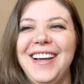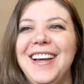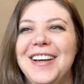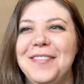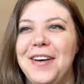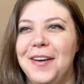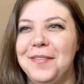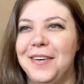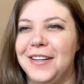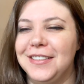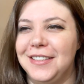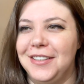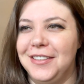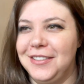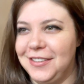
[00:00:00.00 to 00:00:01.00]
I'm
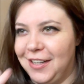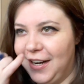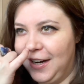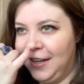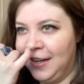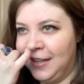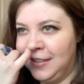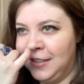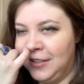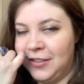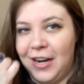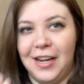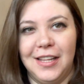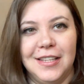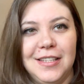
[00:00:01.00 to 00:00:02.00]
also trying not to
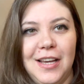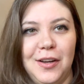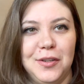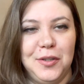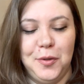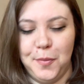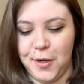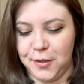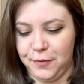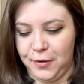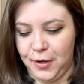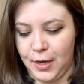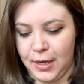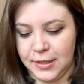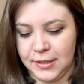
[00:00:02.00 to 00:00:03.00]
drag this out too much for
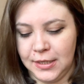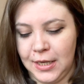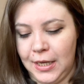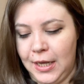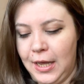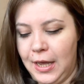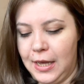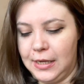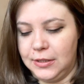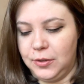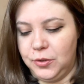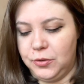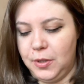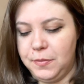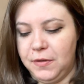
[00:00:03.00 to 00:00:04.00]
you guys. So
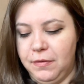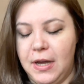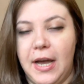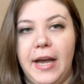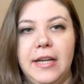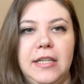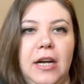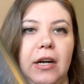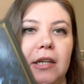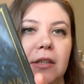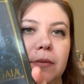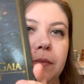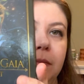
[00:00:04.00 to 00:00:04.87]
Dreams of Gaia Tarot.